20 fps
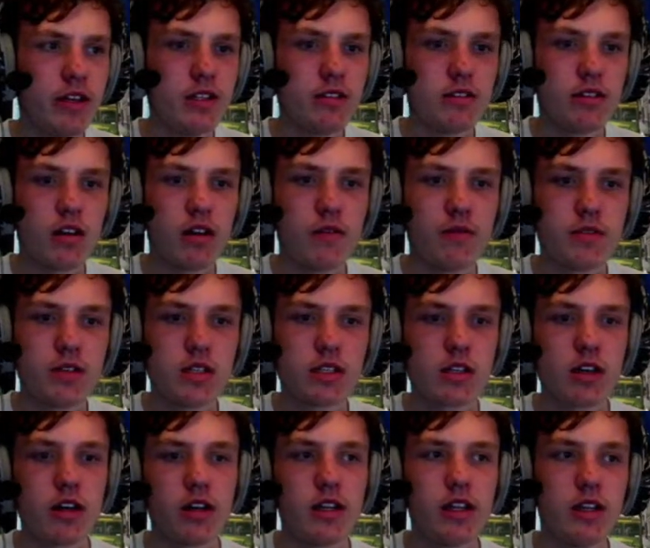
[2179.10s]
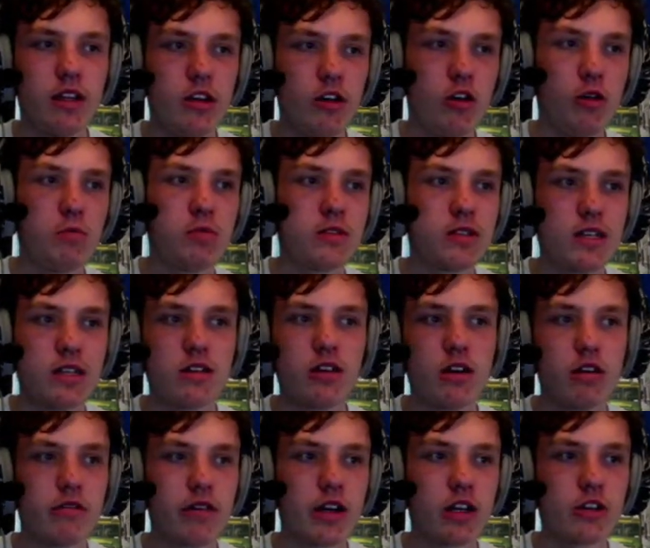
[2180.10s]
is services going in the opposite
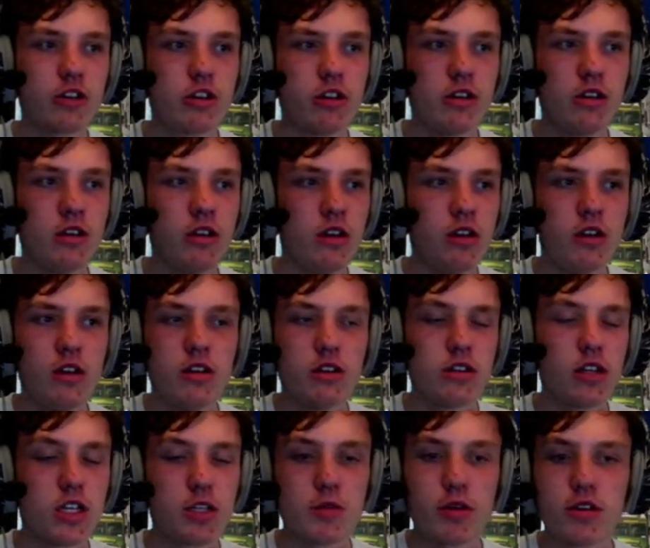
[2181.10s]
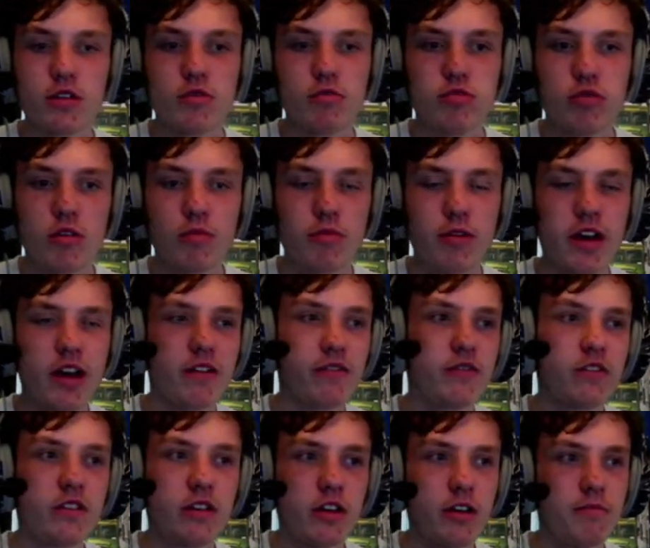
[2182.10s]
direction, so I suppose we'll probably
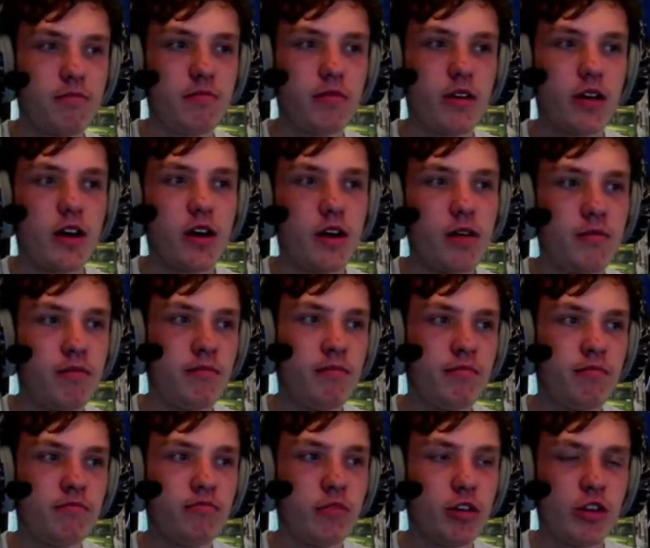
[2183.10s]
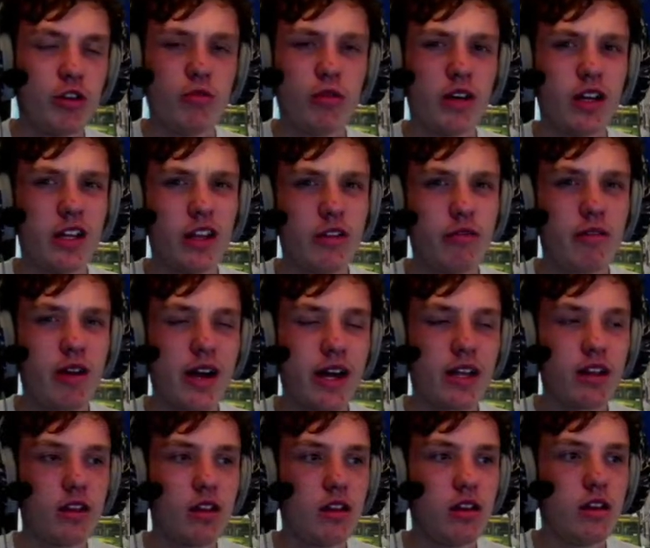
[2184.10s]
have to. We'll do one in the
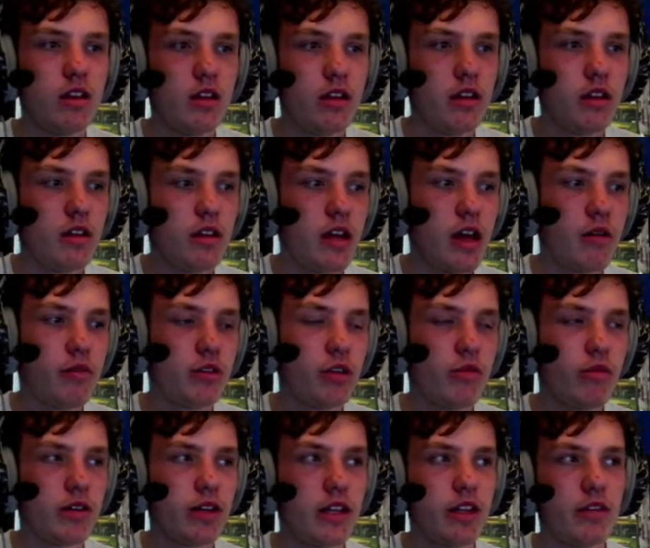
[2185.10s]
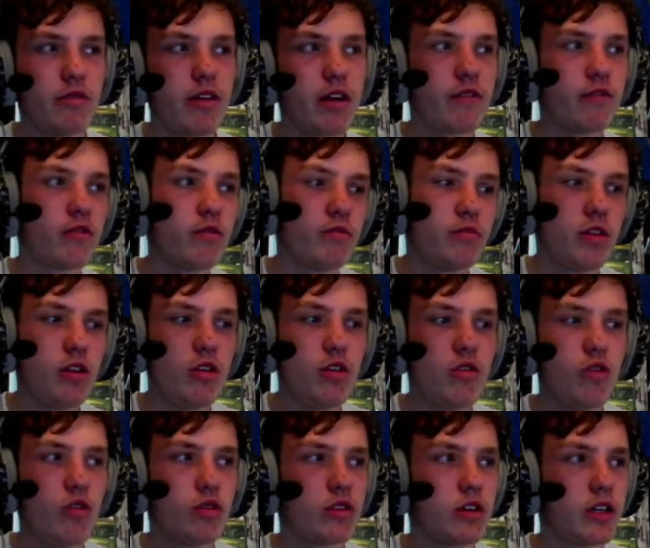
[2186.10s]
rain. Yeah, we'll do one in the rain from New
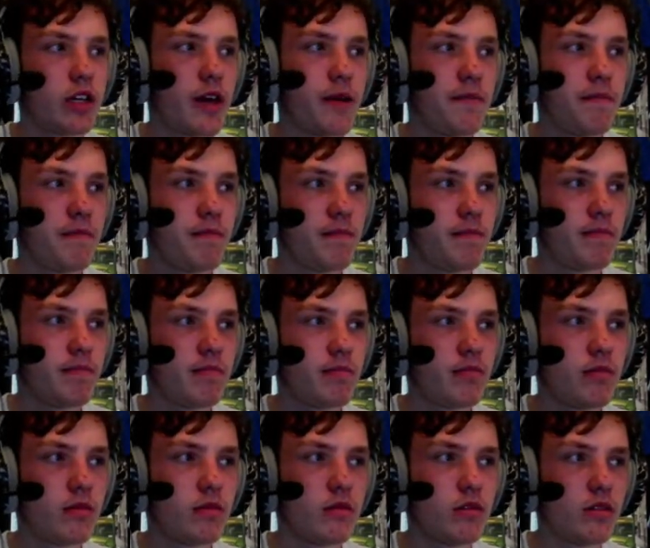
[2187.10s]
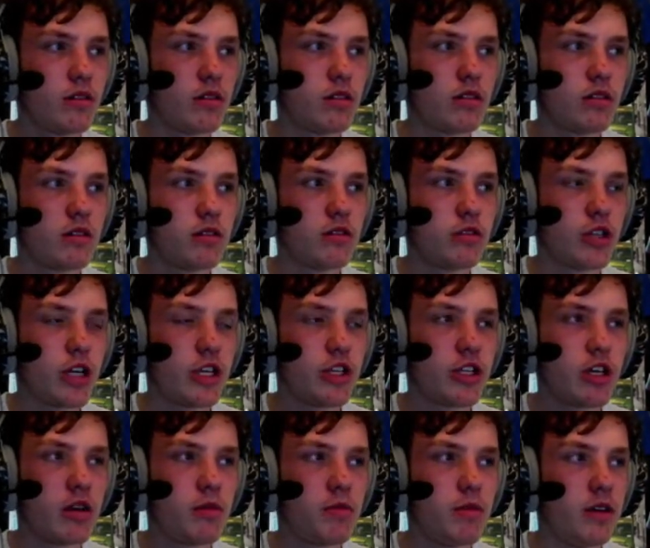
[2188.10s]
York again.
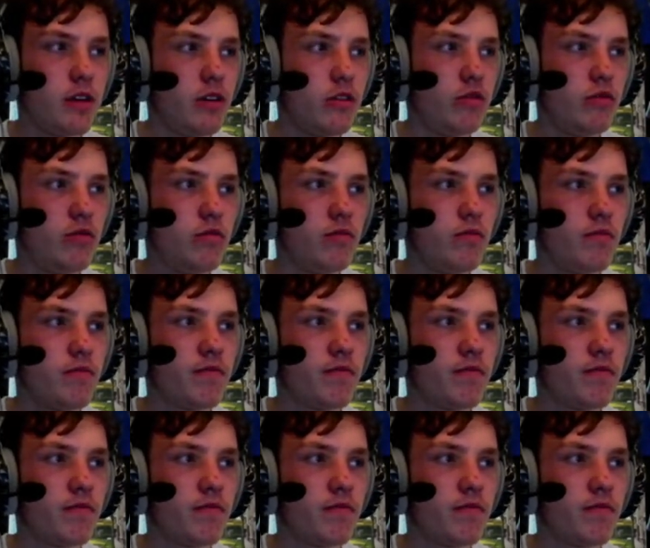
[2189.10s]
Change it up a little.